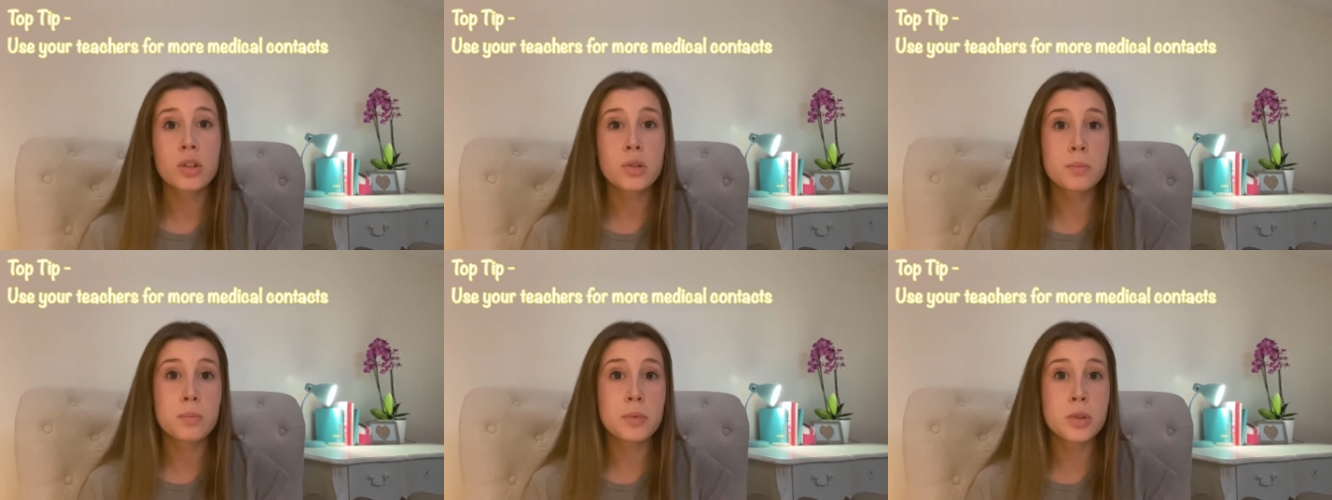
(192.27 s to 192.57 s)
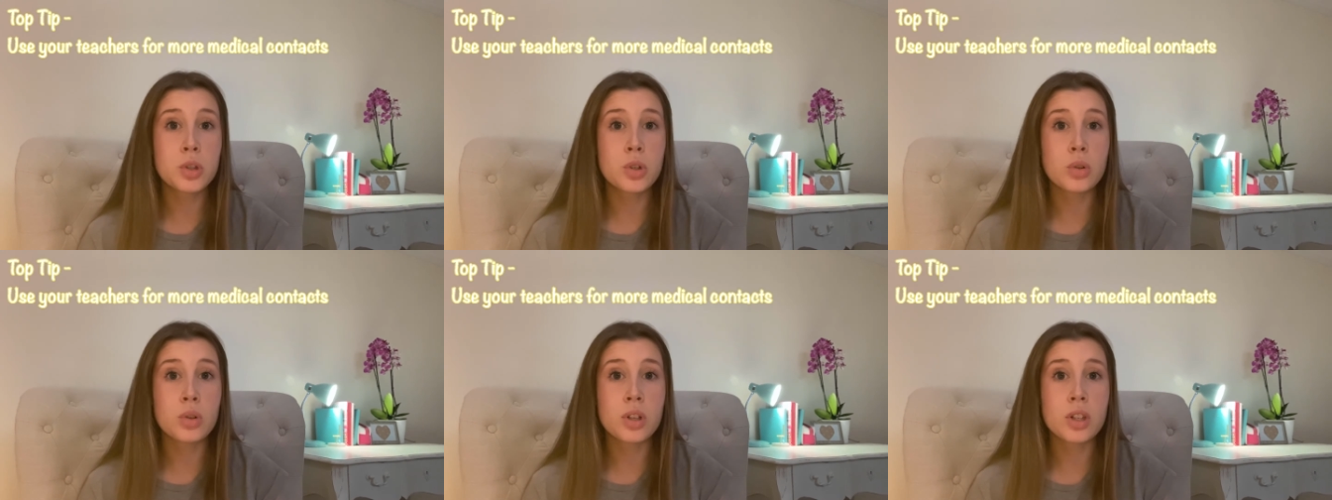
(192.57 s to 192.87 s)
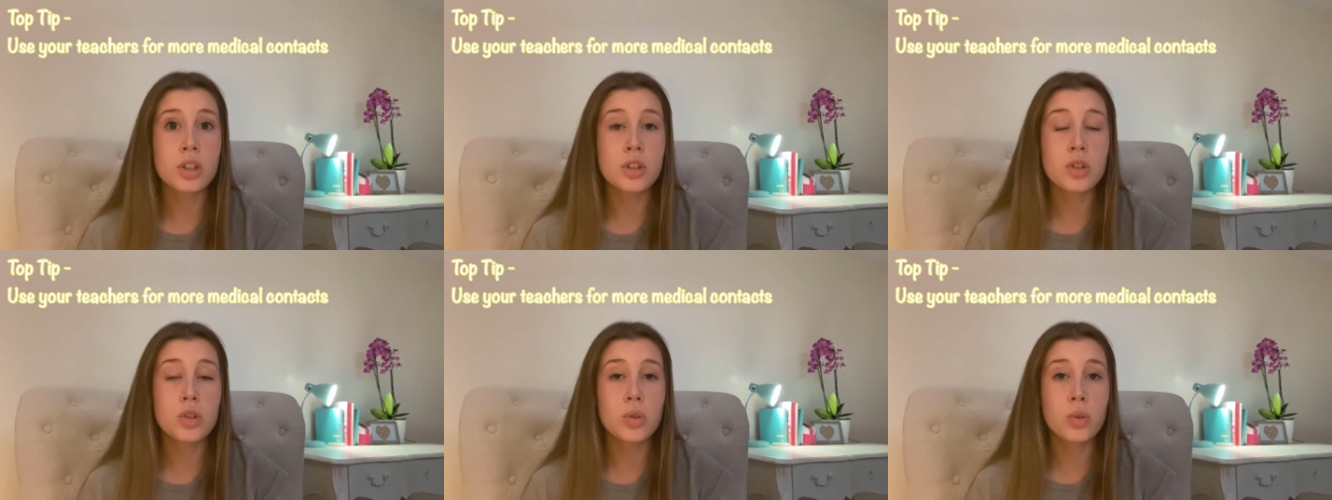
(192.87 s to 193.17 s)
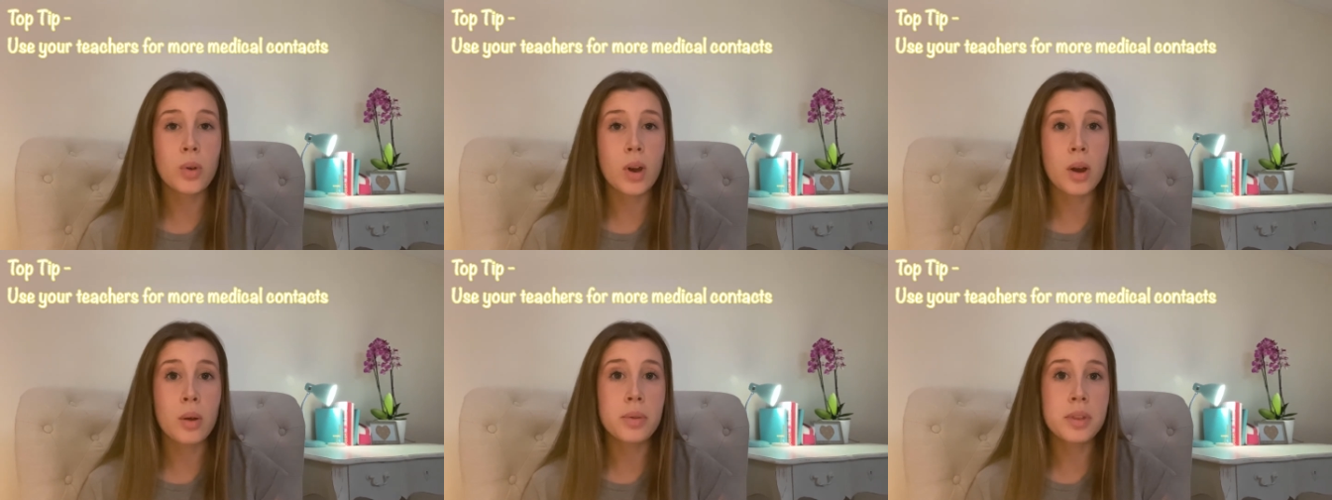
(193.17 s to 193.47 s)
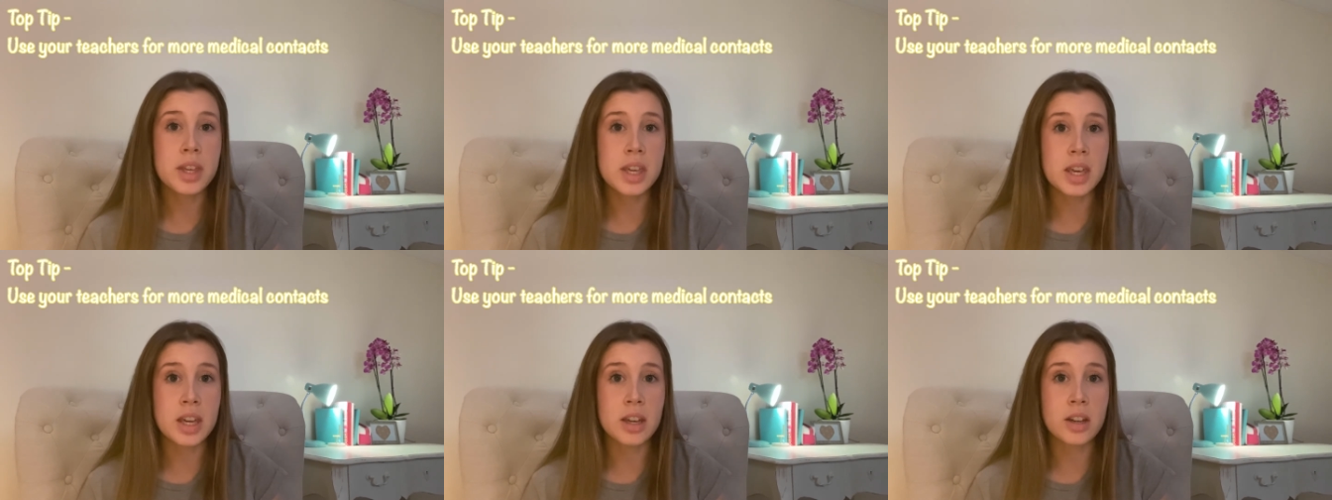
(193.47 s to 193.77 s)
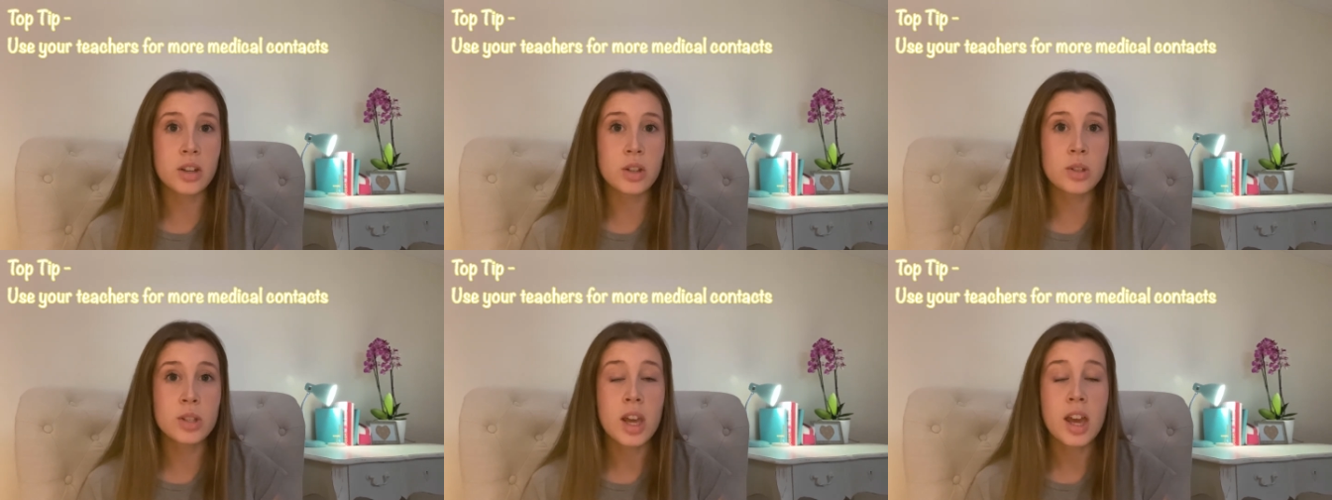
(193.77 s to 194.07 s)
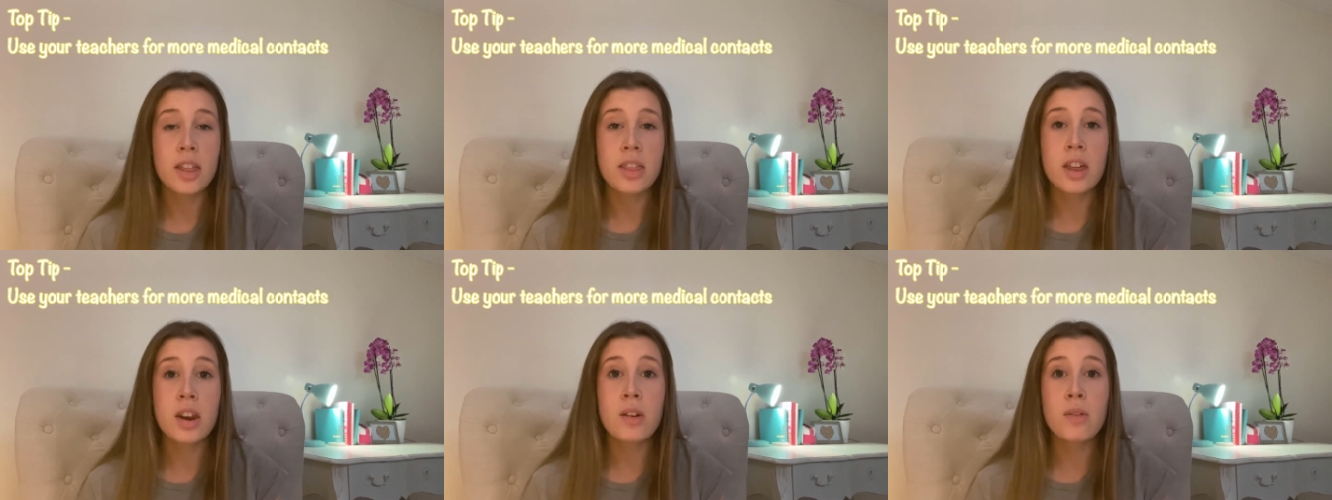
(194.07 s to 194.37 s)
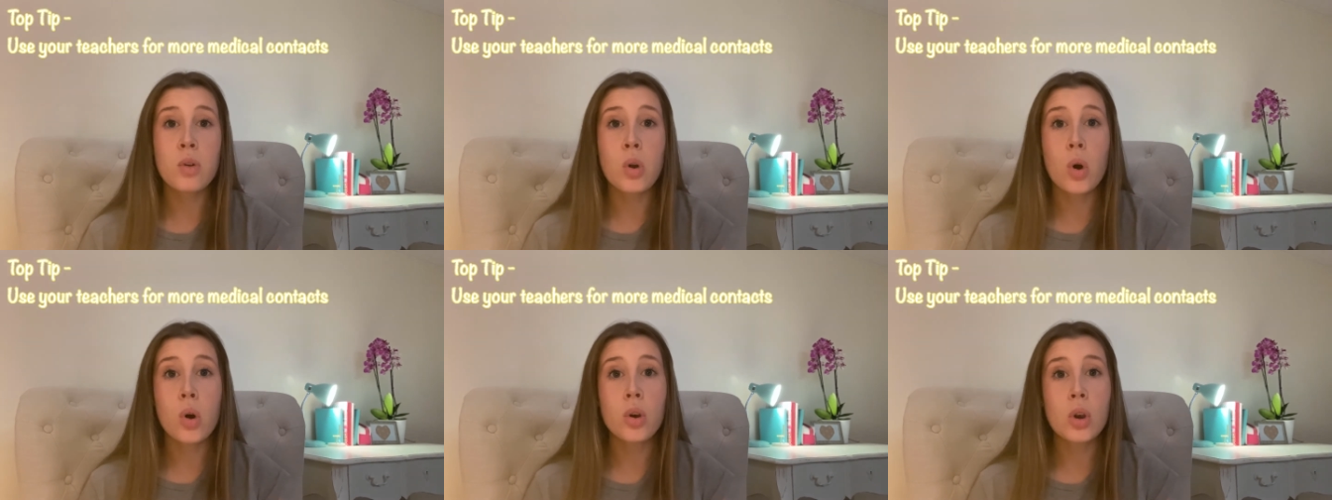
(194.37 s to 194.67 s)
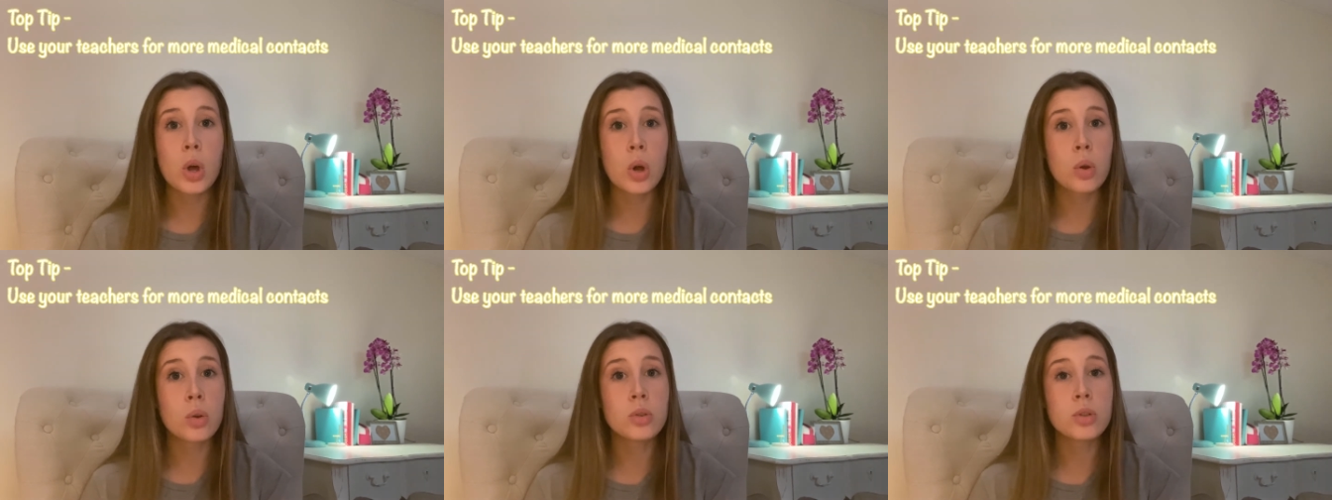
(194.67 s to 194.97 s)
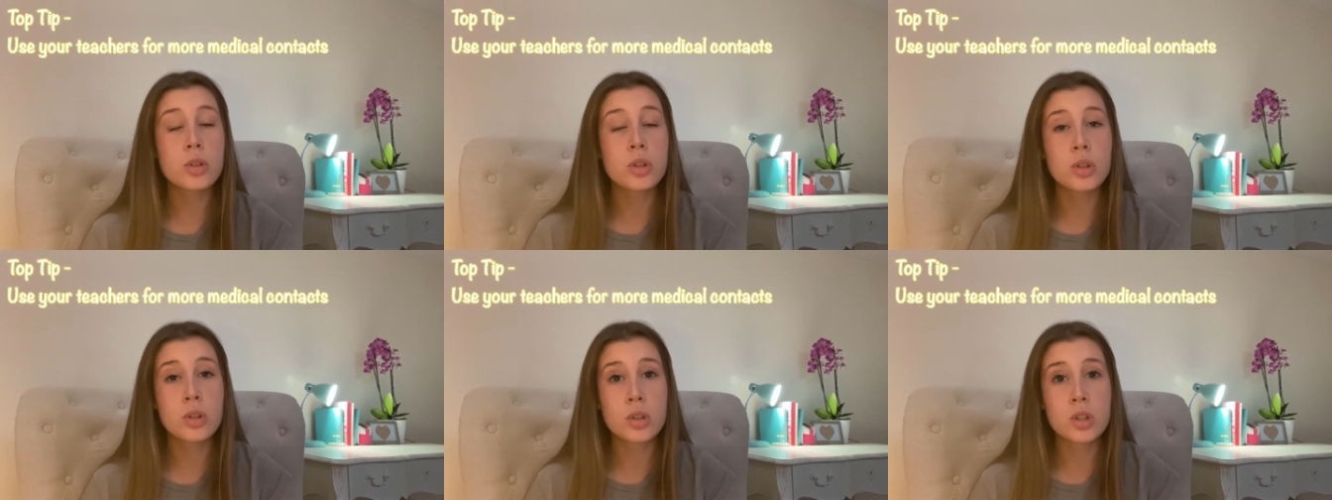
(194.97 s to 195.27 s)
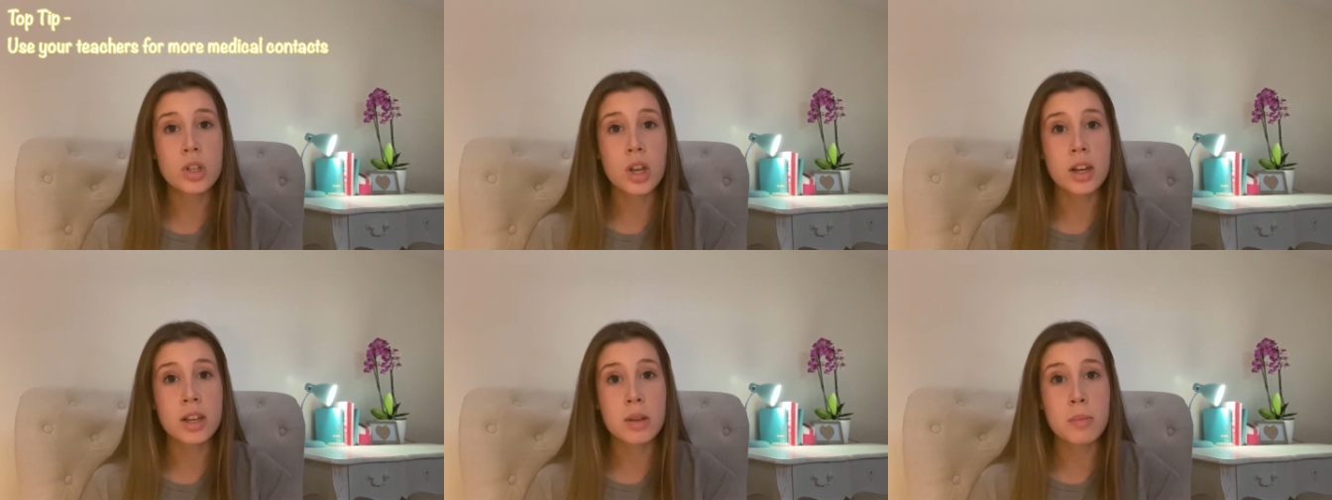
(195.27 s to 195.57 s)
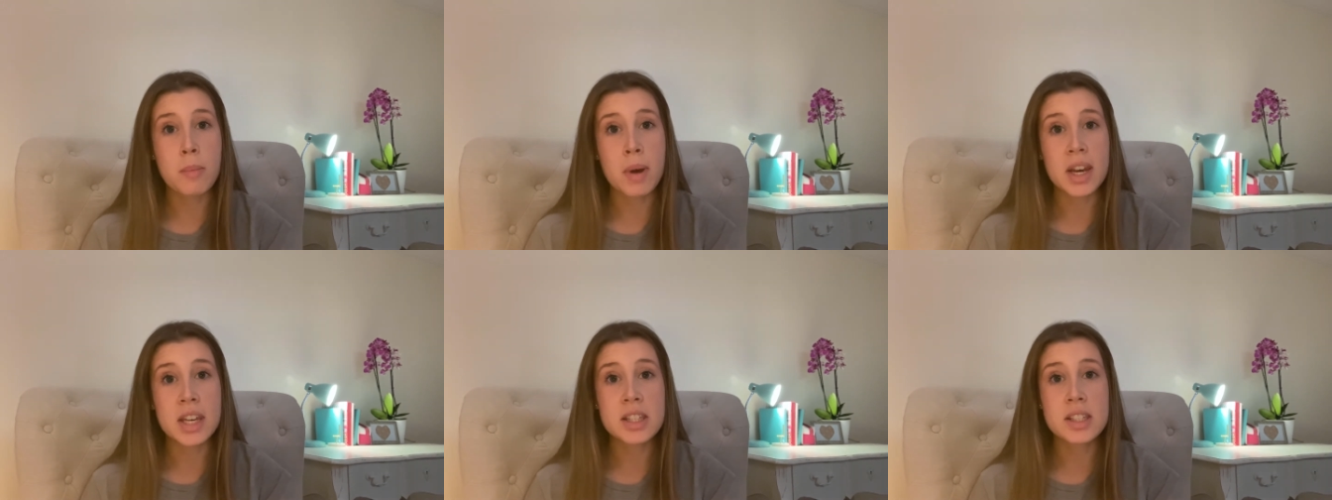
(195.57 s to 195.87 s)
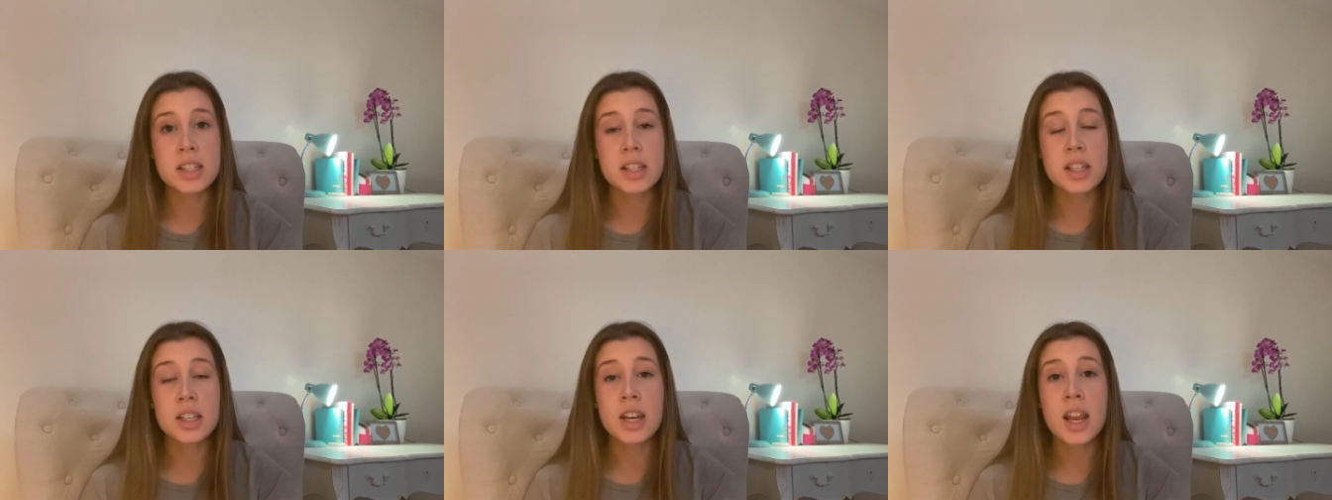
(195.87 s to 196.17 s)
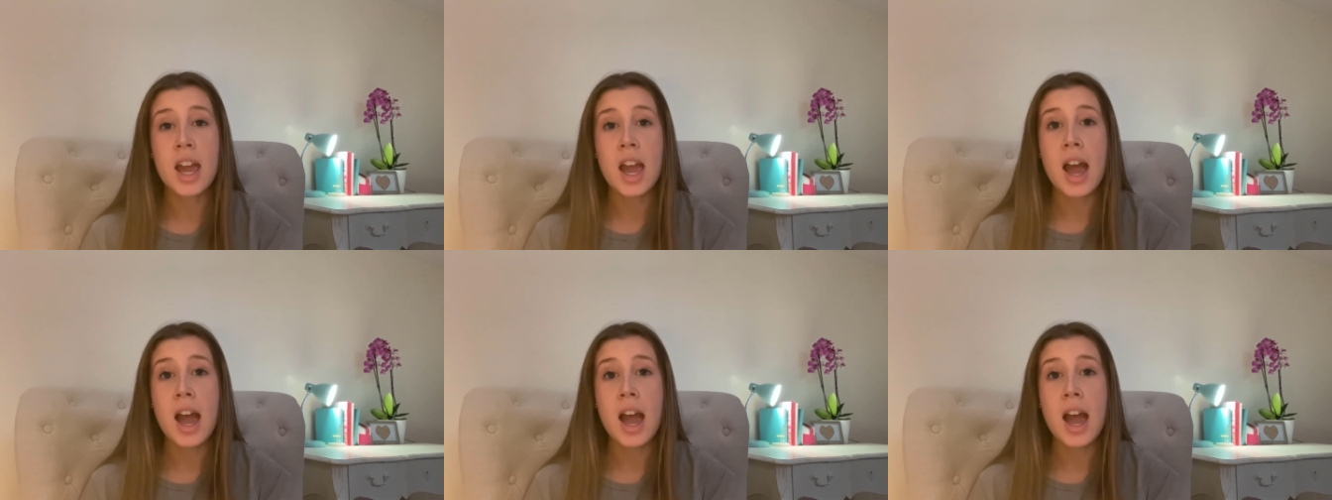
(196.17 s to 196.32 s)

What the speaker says: students throughout the years that have gone on to study medicine